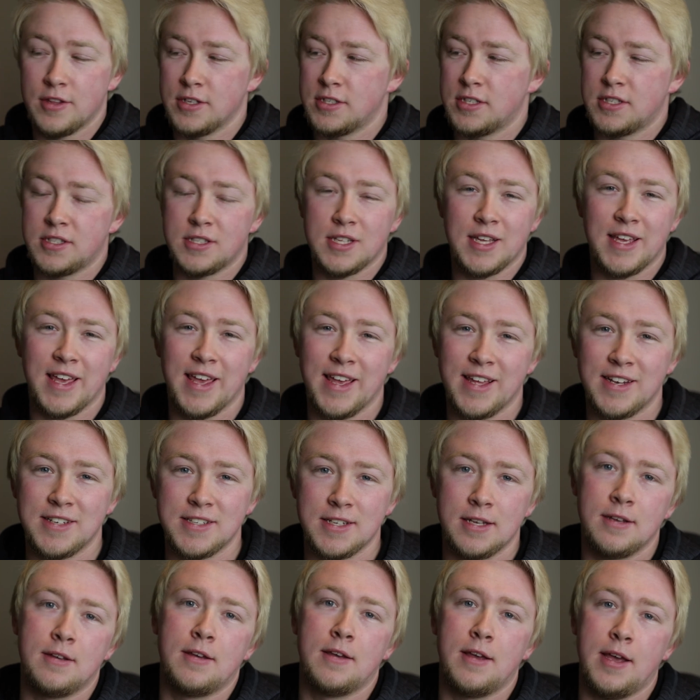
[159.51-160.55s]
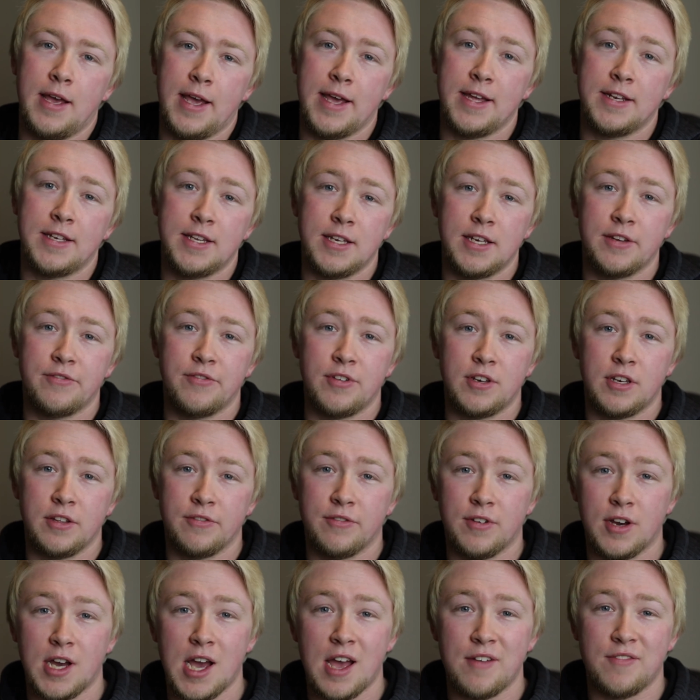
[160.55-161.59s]
This is the kit
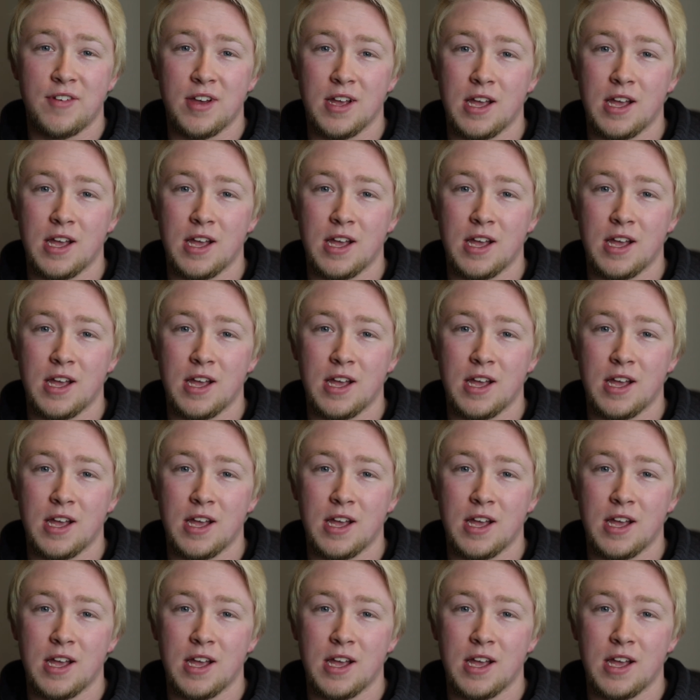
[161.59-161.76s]
18-55